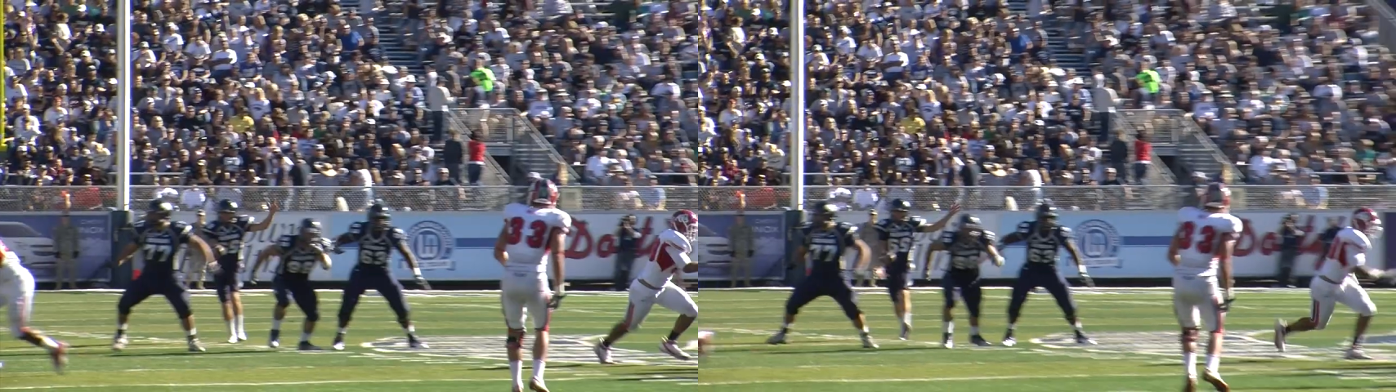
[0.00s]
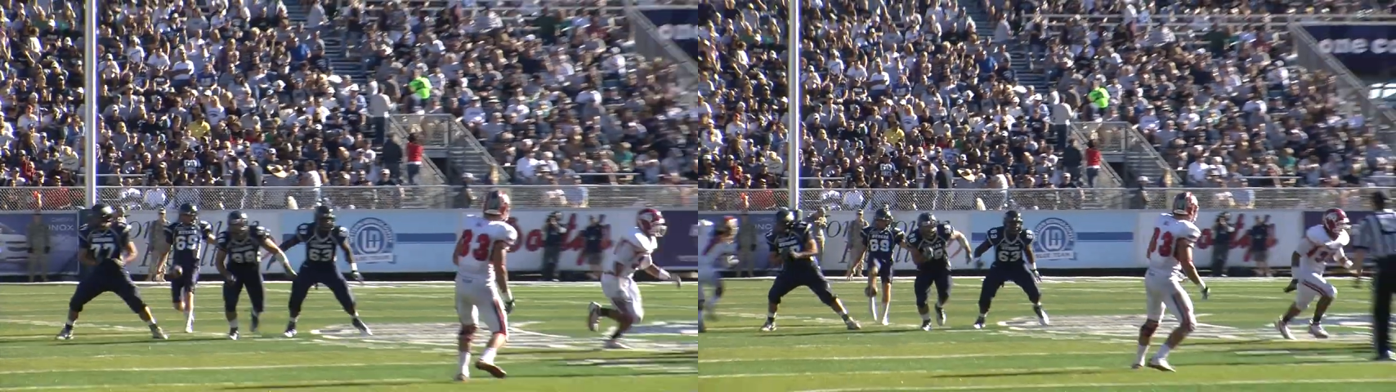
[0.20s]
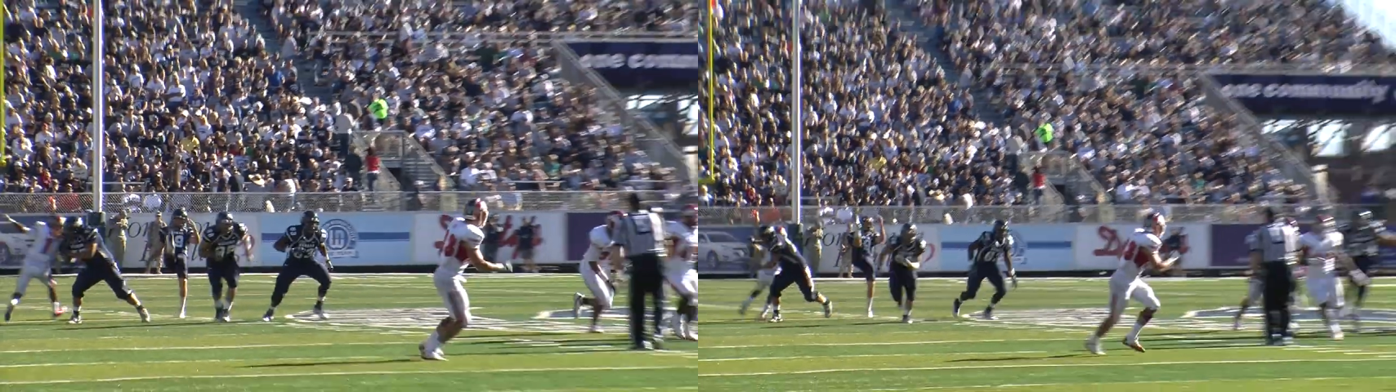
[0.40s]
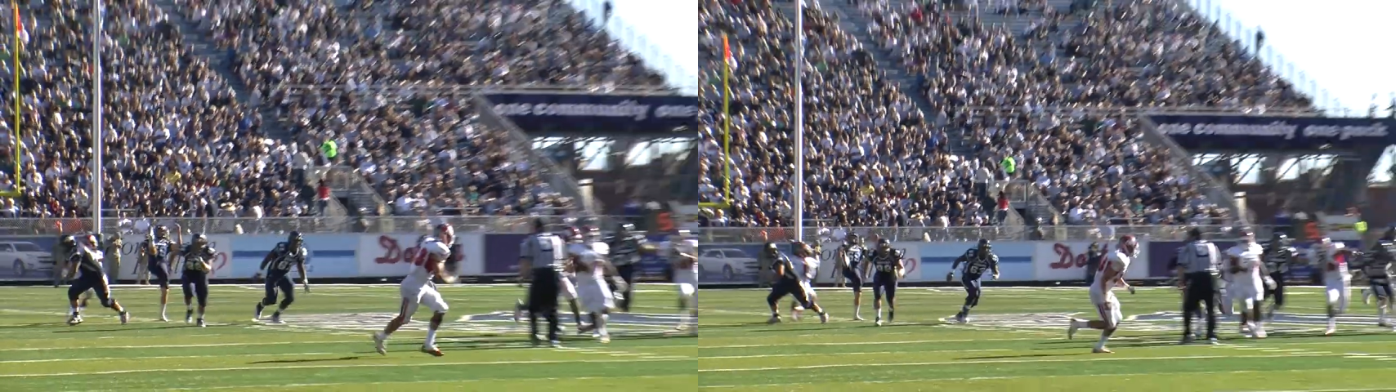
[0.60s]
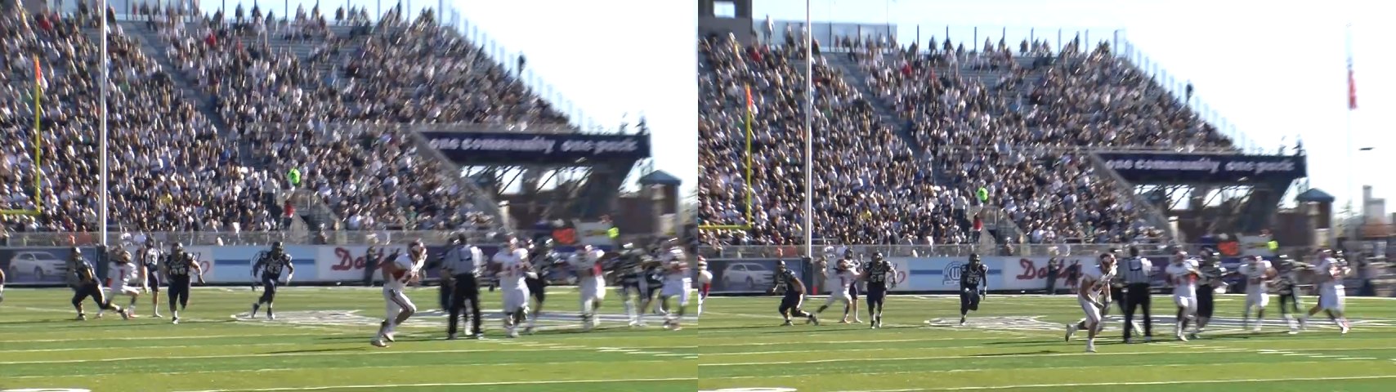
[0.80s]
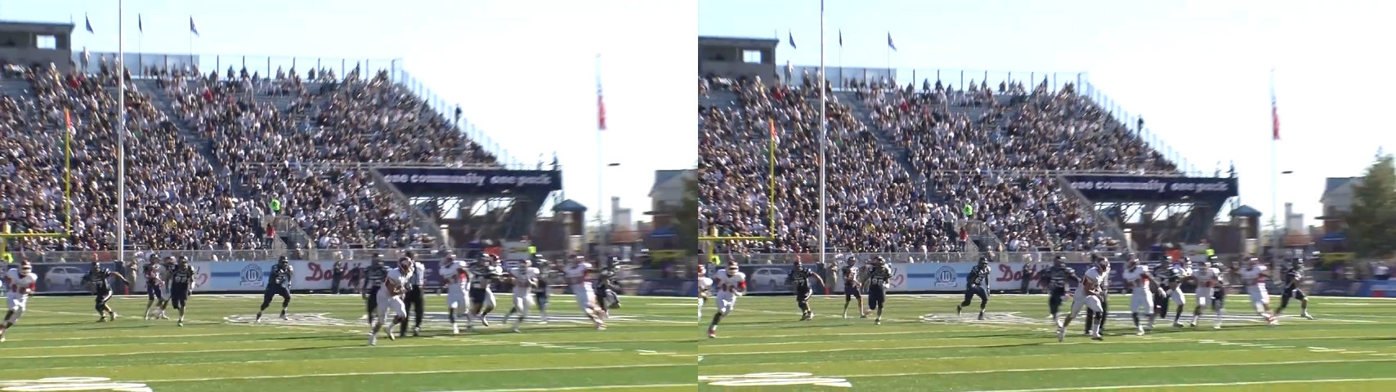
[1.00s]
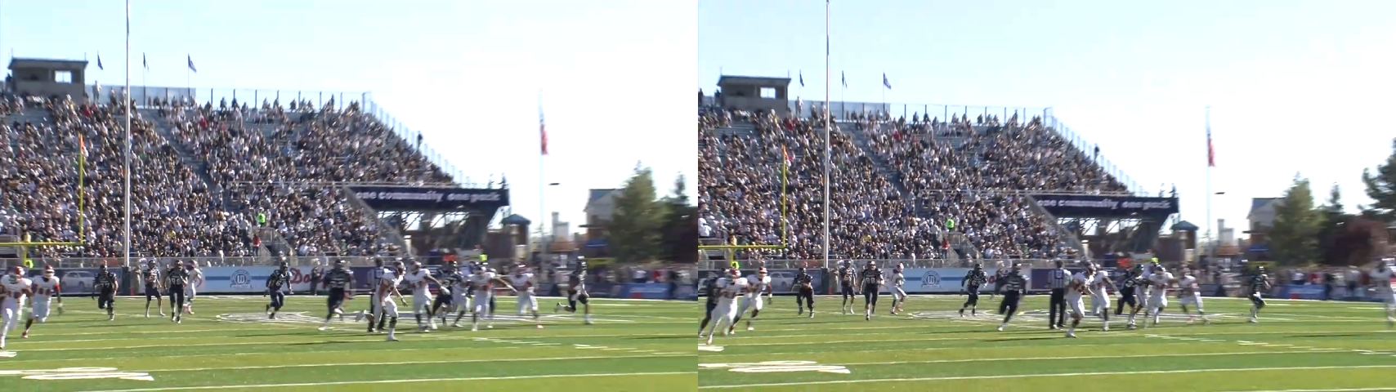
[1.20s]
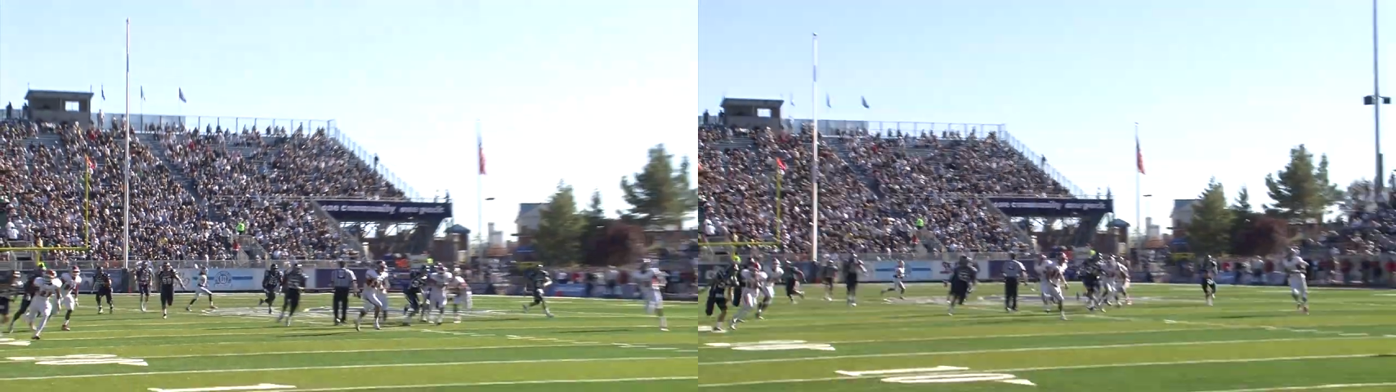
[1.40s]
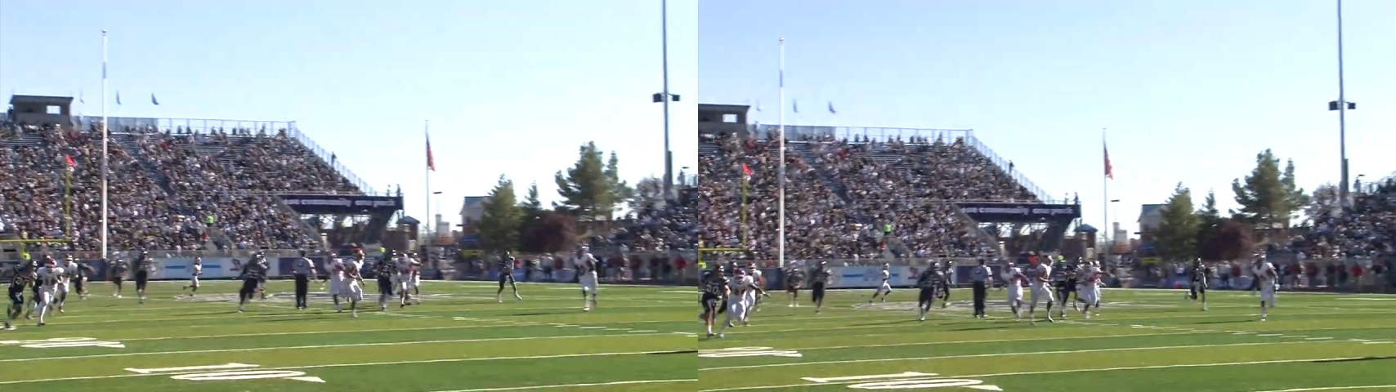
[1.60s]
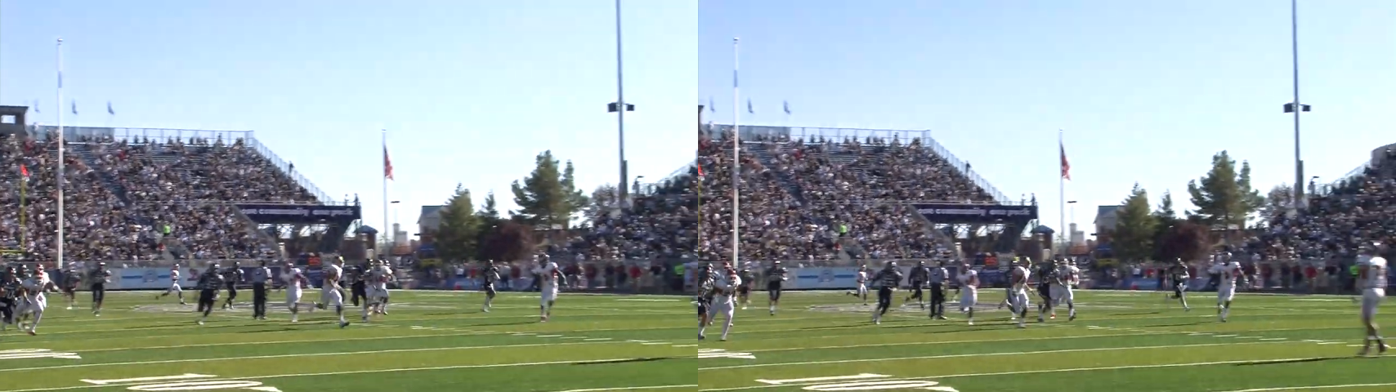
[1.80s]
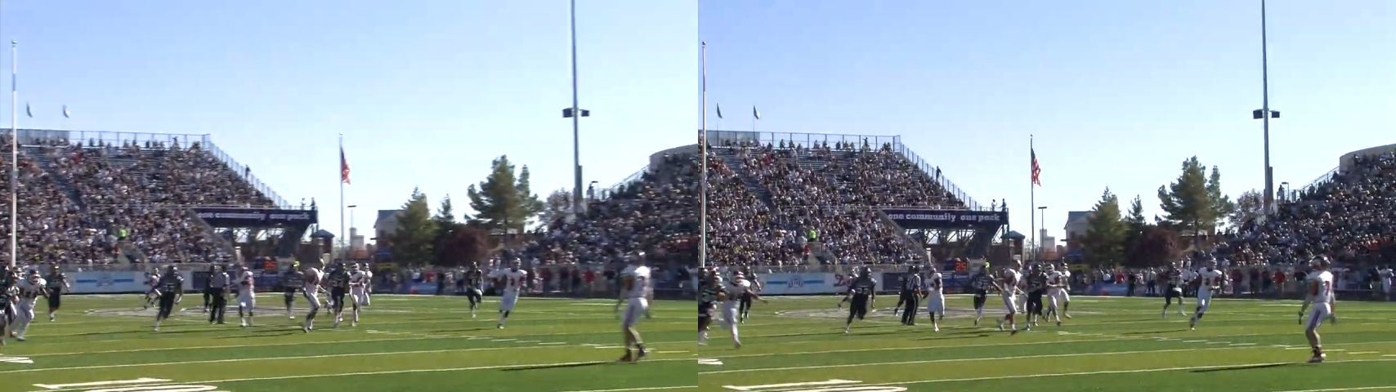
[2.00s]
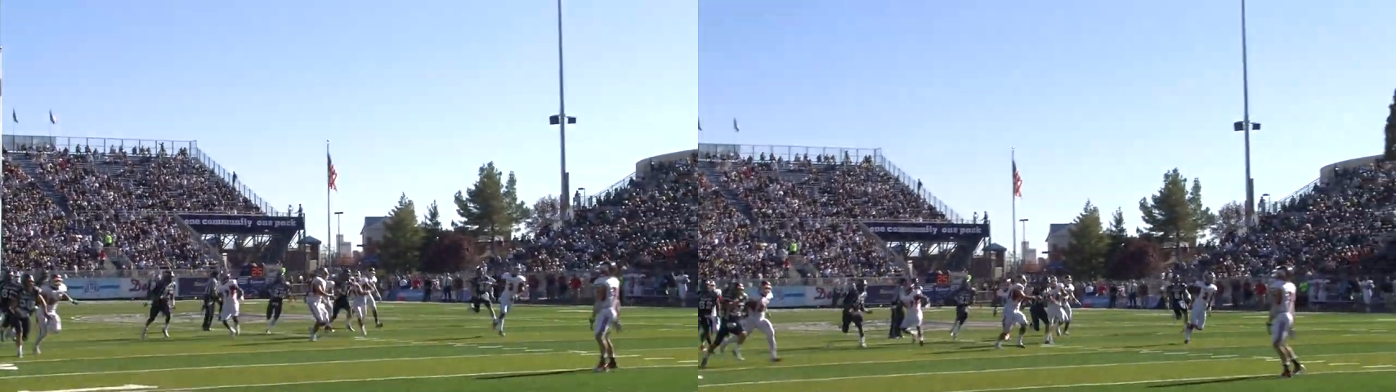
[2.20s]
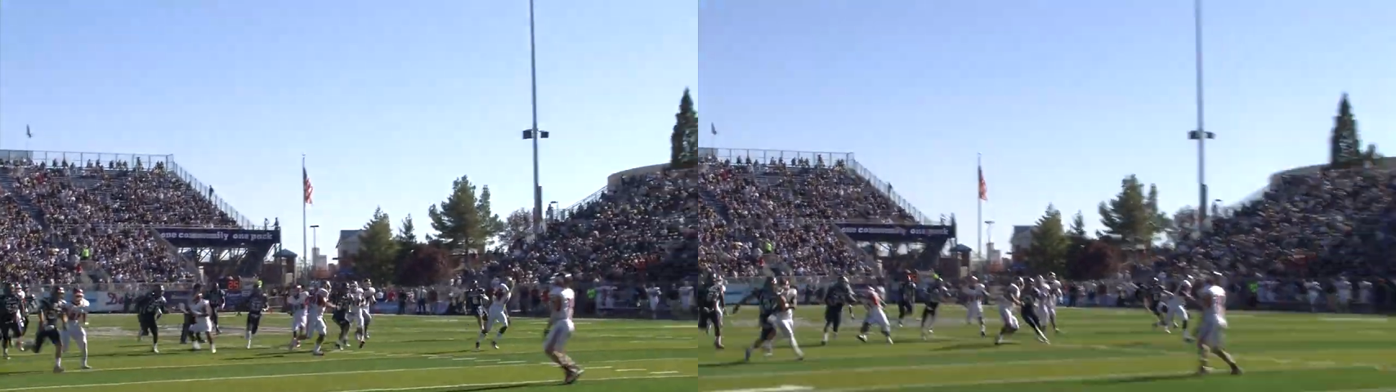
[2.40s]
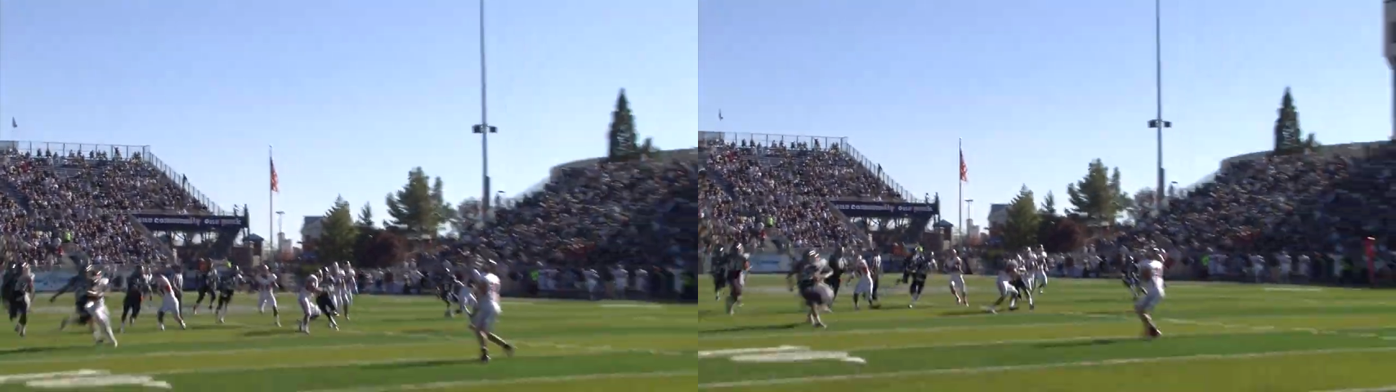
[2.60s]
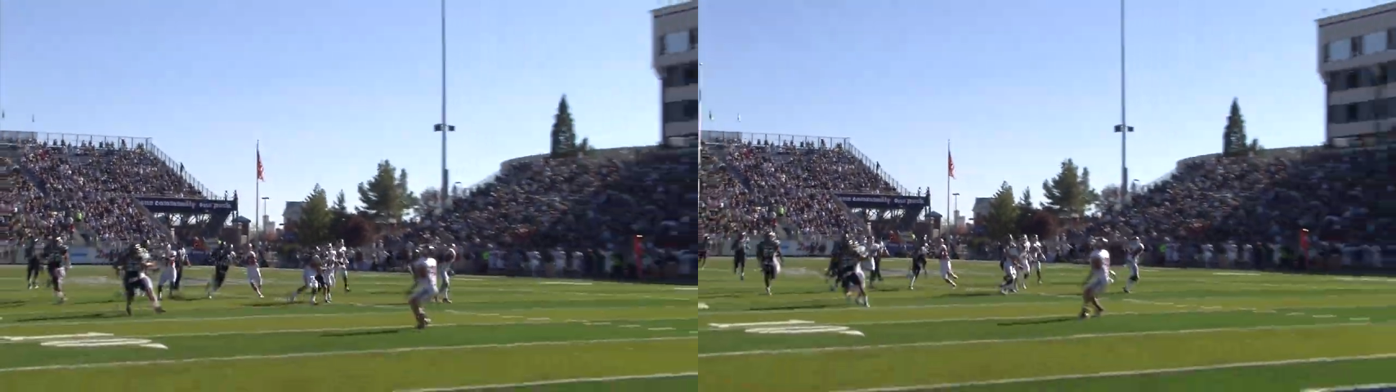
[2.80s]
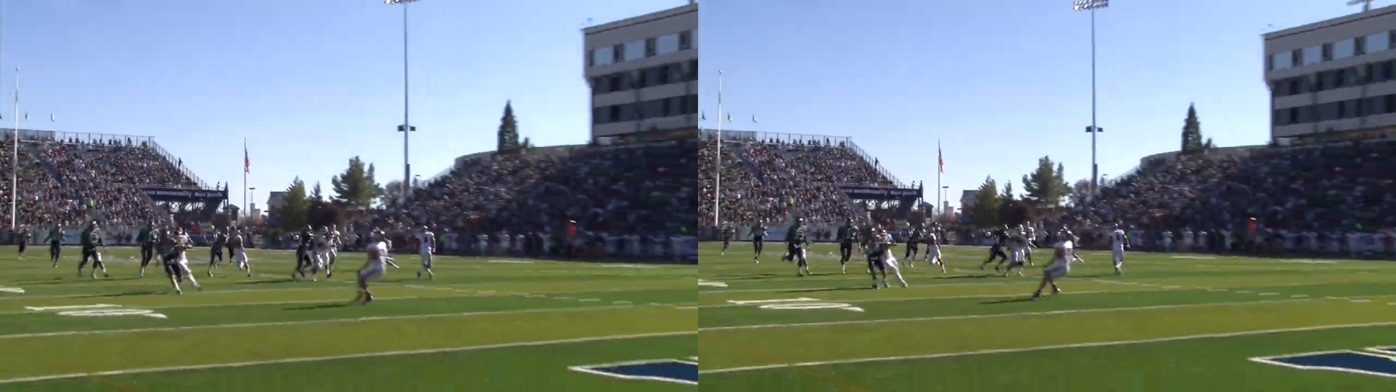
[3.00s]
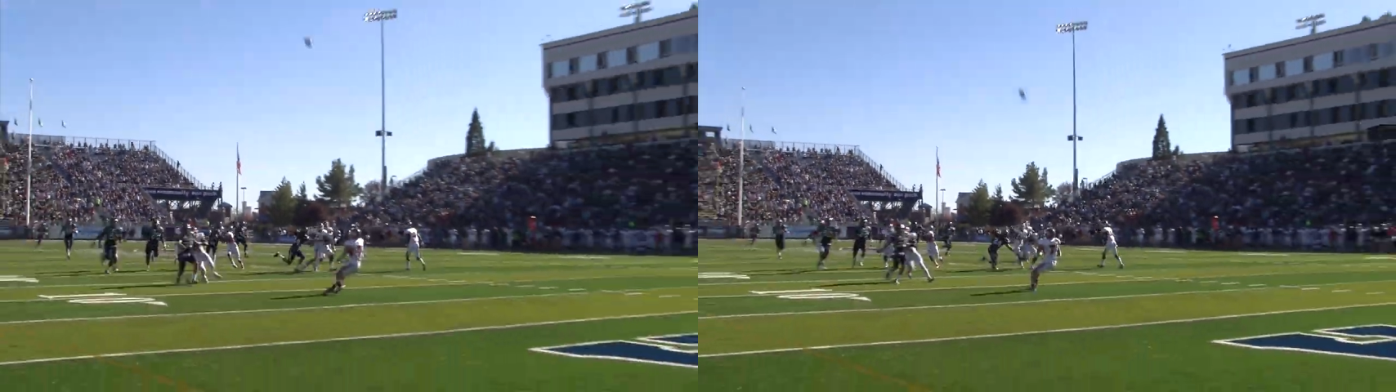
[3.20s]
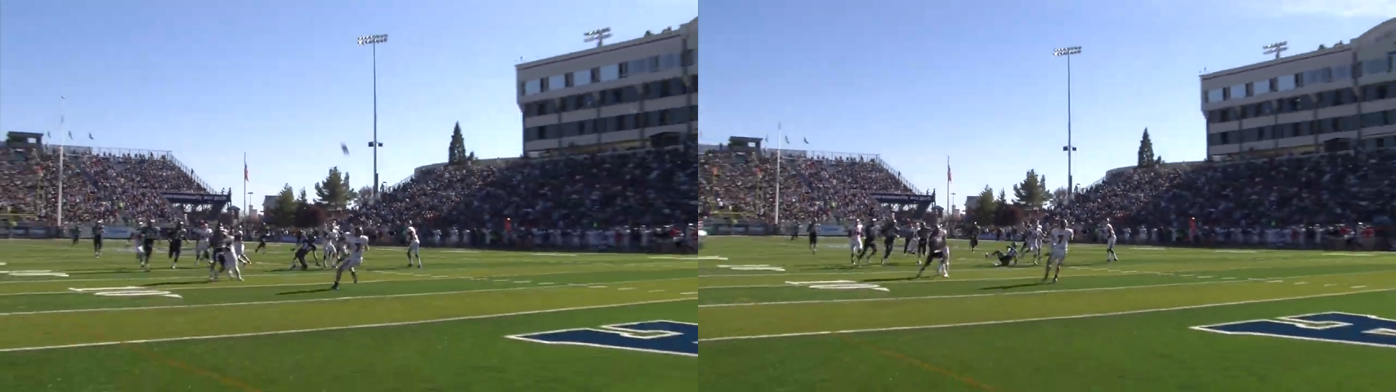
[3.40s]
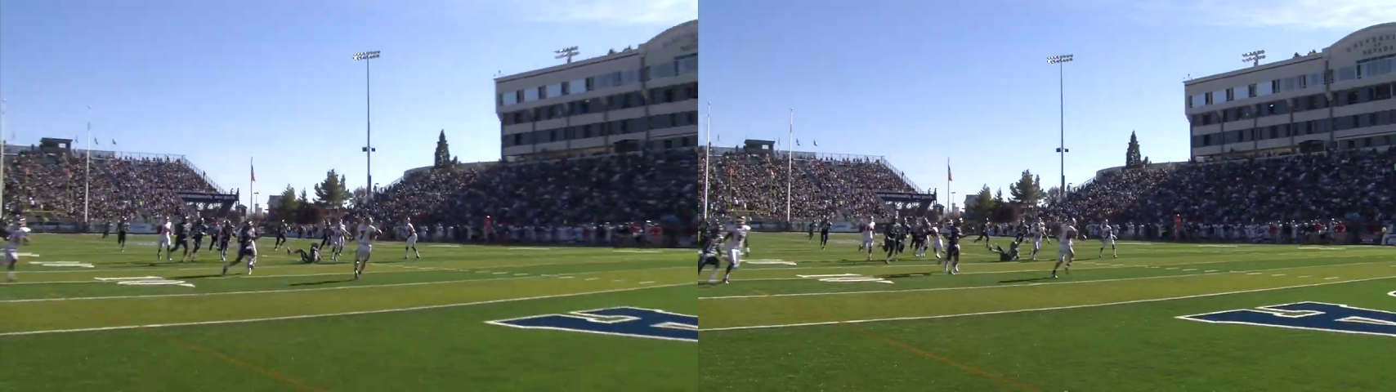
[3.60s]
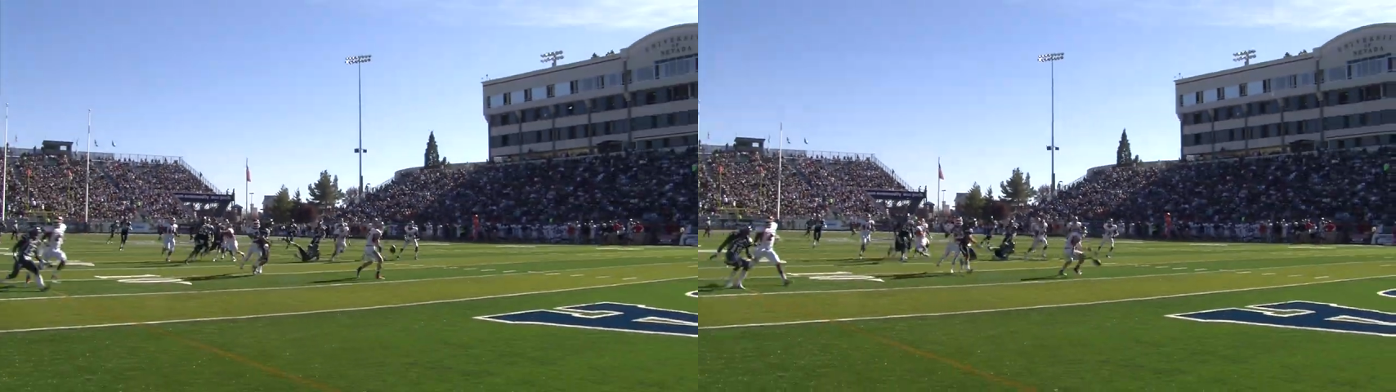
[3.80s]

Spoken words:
Nobody's mouth can be seen.